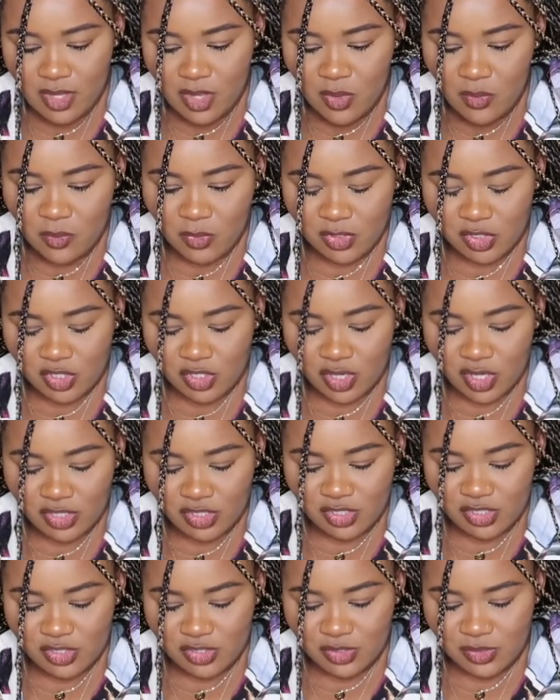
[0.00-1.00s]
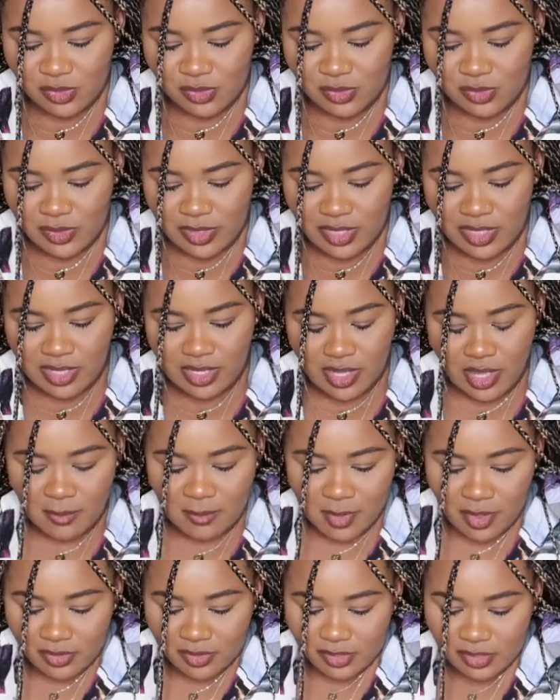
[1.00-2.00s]
What shocked you
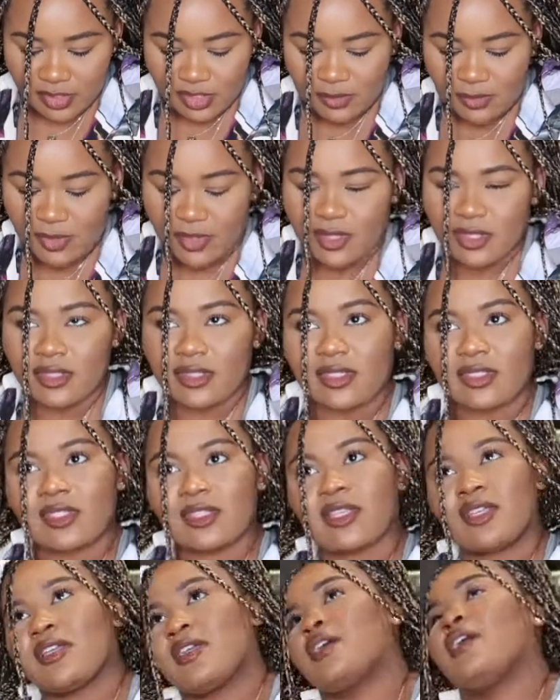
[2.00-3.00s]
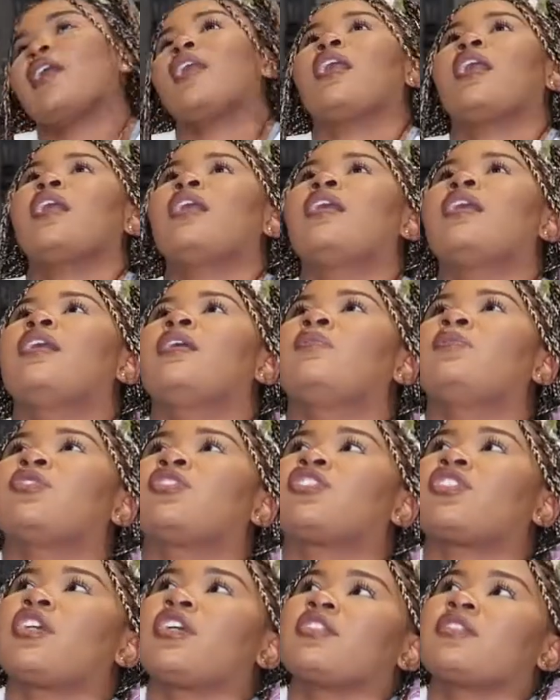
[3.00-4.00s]
about the experience? What
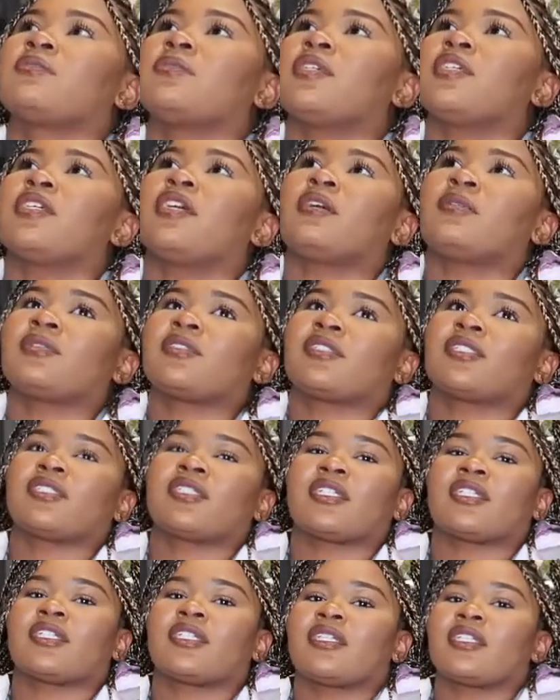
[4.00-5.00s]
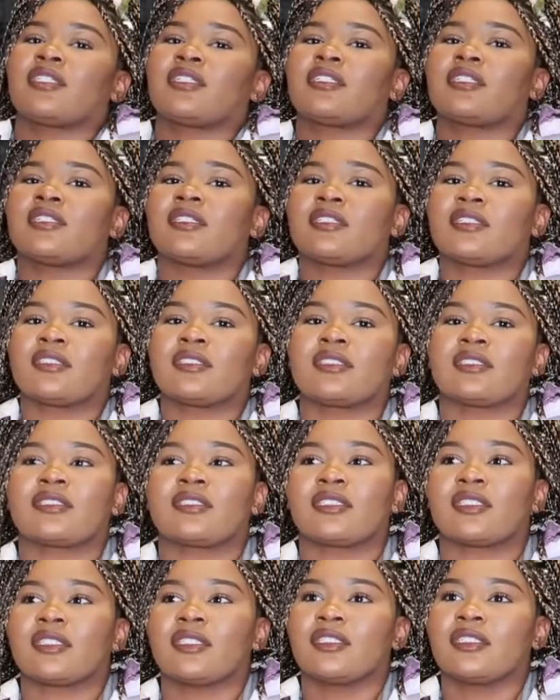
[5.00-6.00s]
shocked me, I would say,
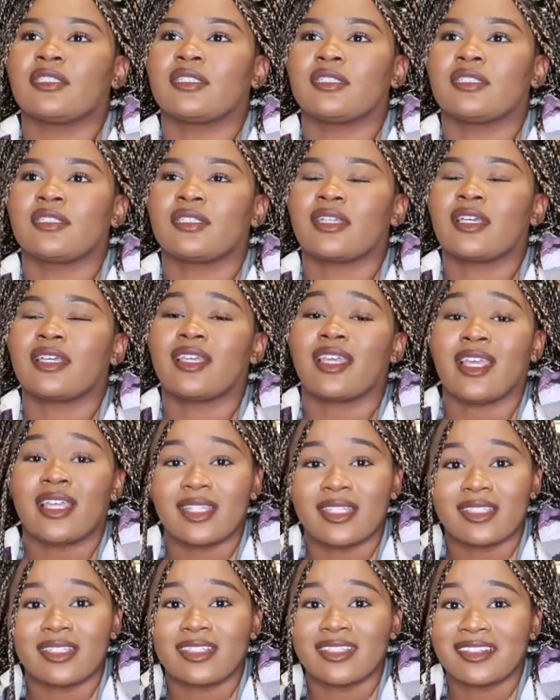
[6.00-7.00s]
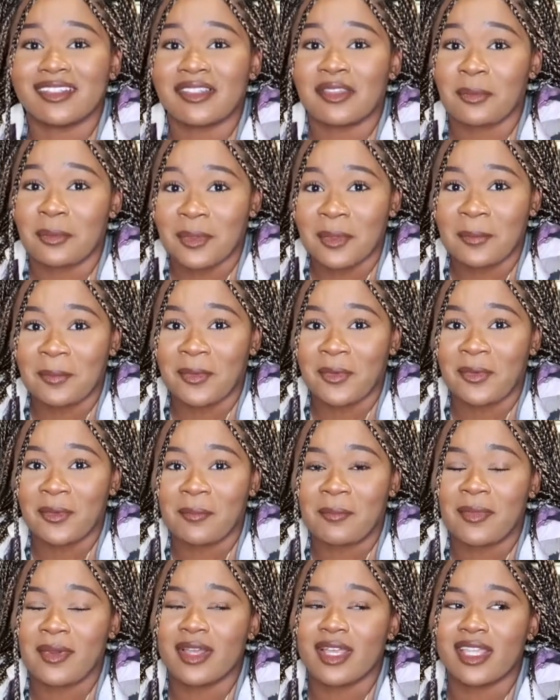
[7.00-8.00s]
is again the
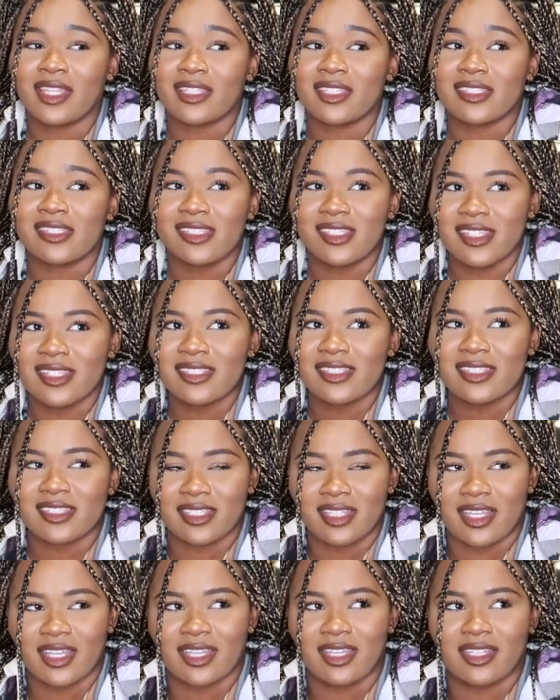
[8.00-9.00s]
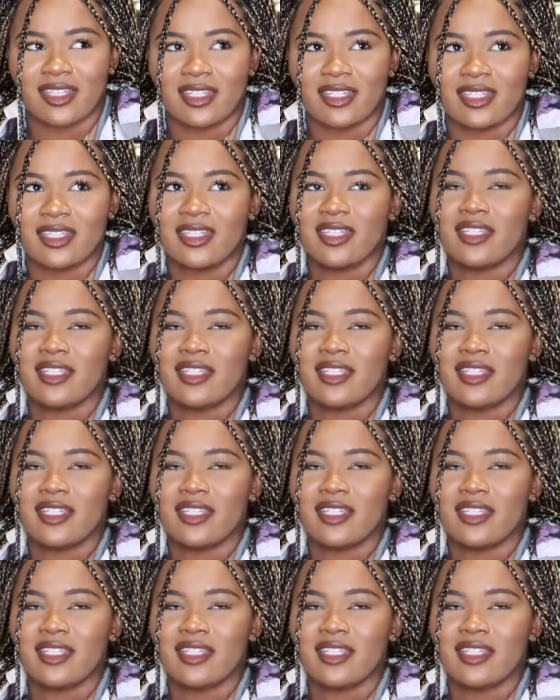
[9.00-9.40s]
people, but in a sense that